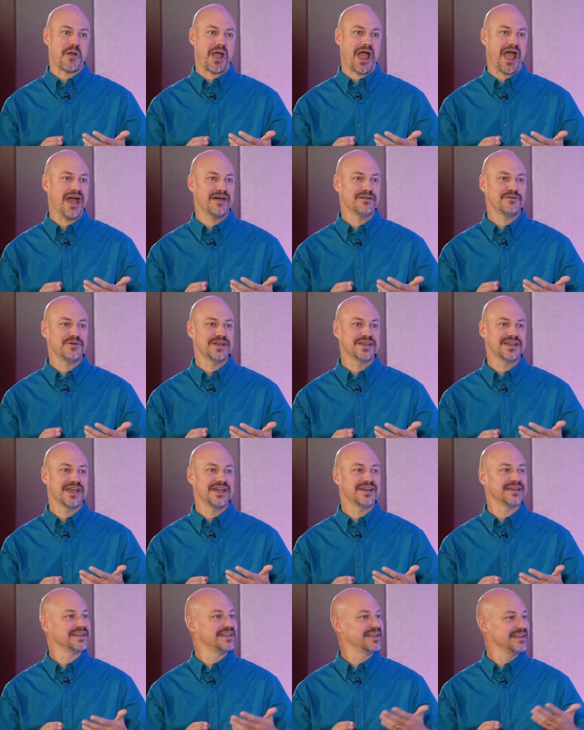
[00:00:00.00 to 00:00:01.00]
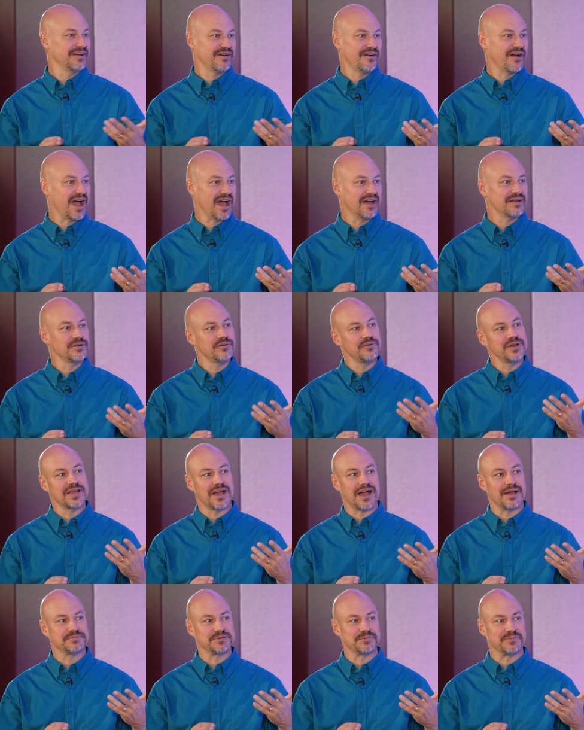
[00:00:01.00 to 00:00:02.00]
how do we
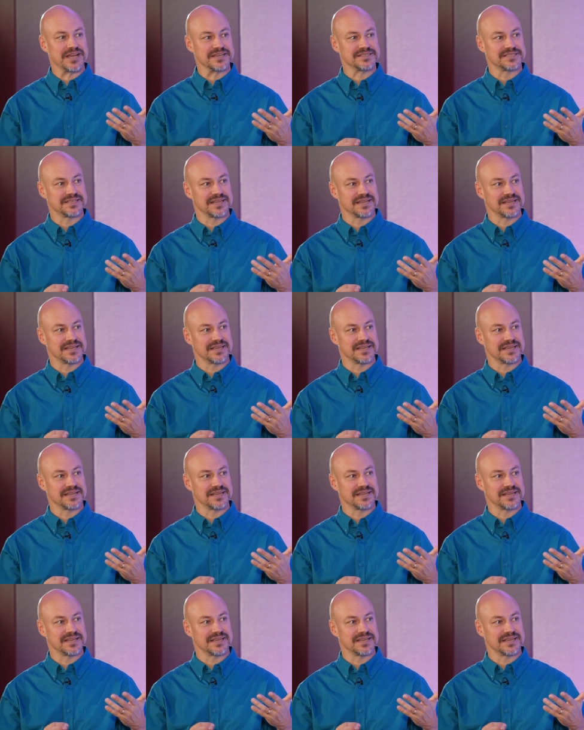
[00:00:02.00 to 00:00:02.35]
optimize